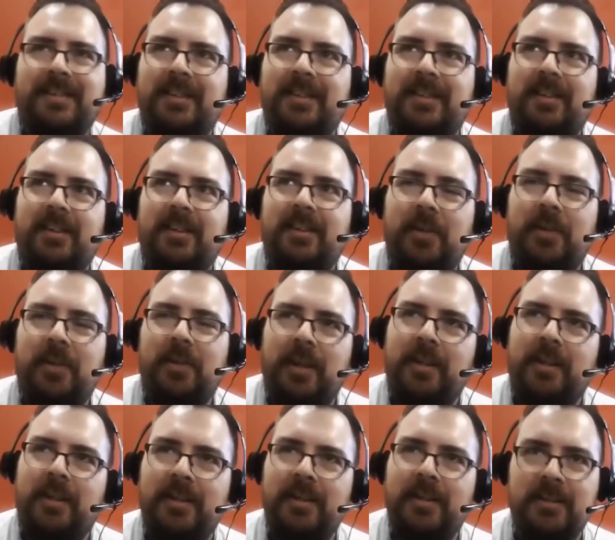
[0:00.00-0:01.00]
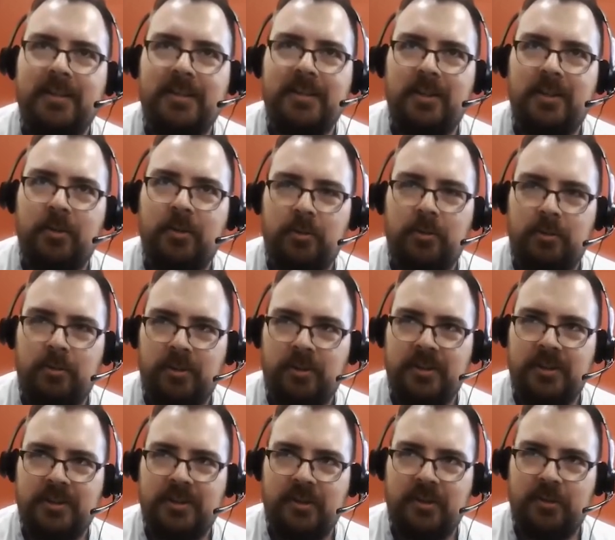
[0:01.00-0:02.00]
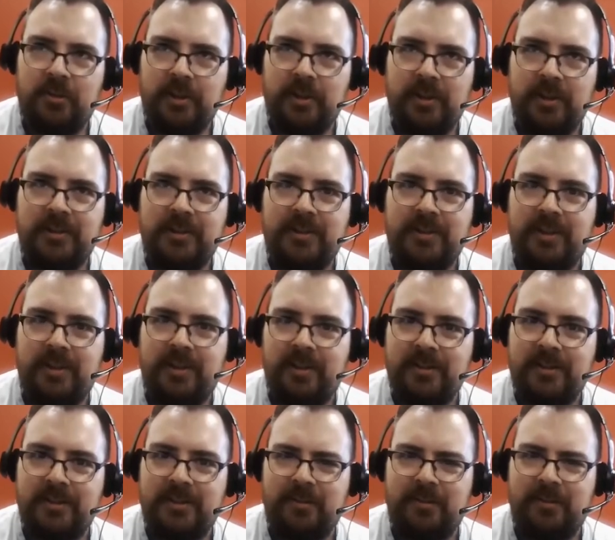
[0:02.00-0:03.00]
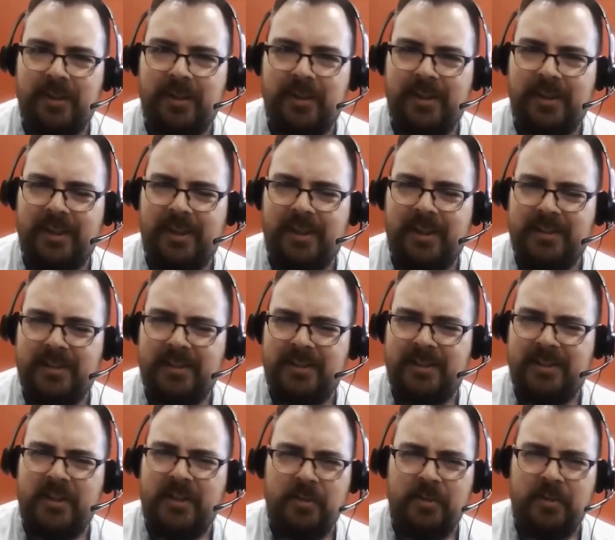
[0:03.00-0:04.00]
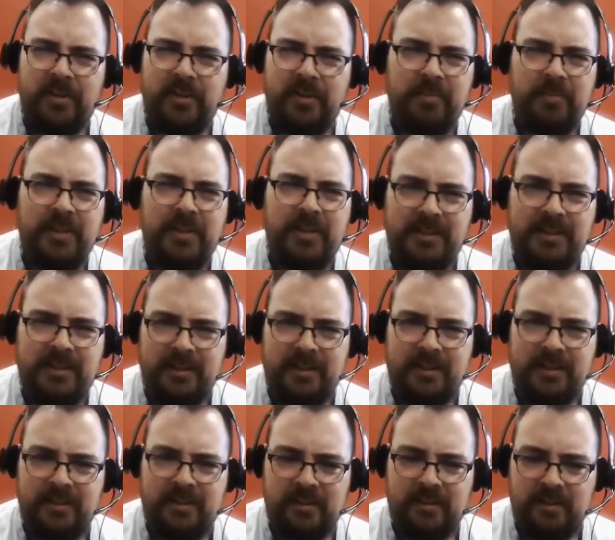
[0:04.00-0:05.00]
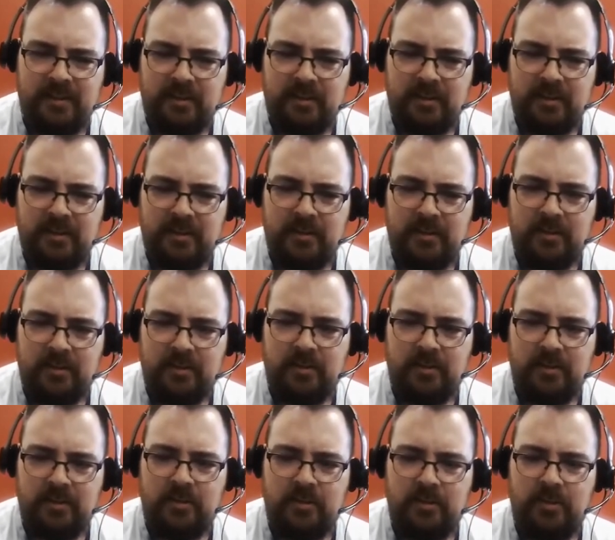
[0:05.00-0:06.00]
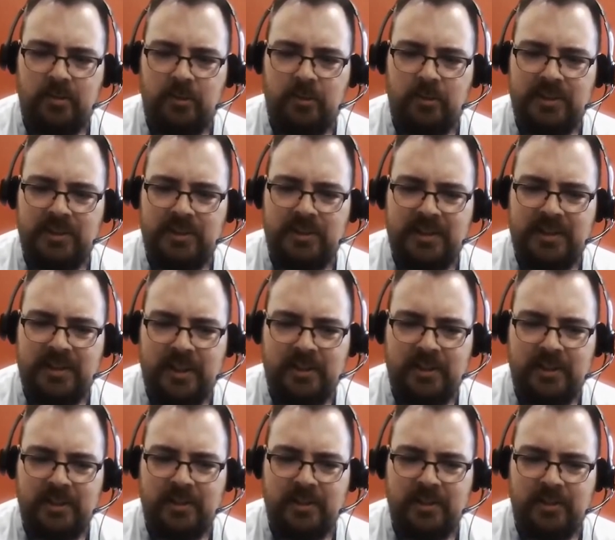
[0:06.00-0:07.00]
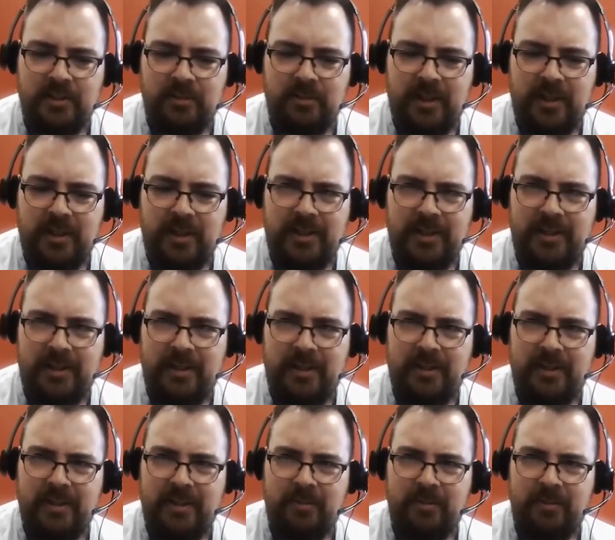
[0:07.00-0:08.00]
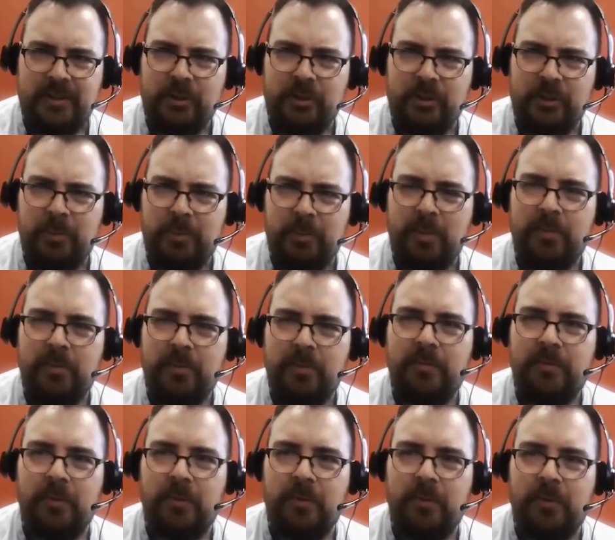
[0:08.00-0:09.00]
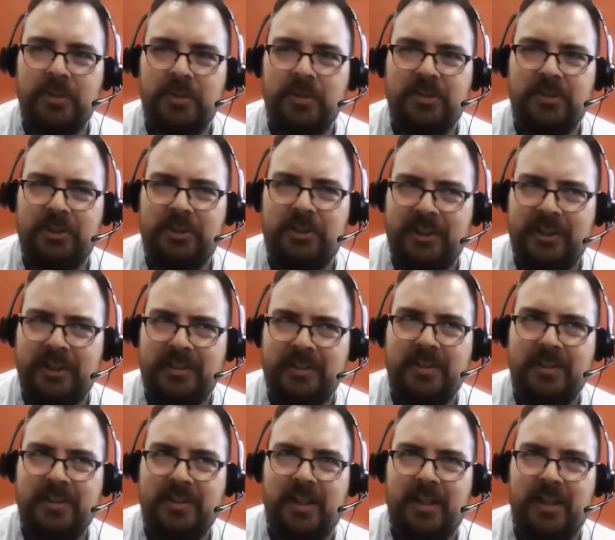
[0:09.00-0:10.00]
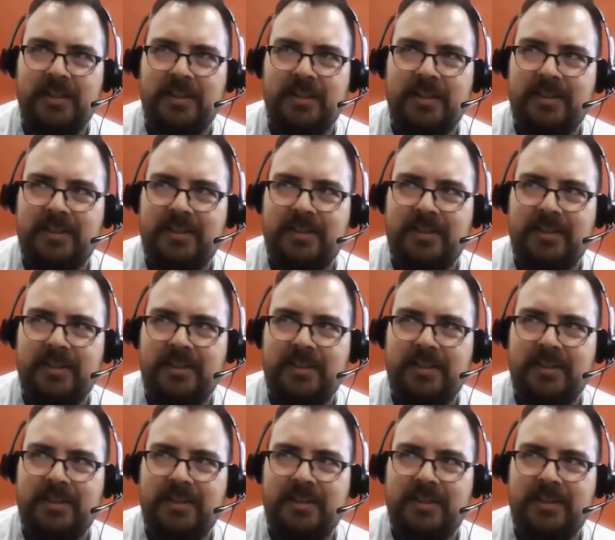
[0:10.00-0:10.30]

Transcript: Okay, so the story starts with a student named Tessa who is needing to do a research paper for Mr. G's class,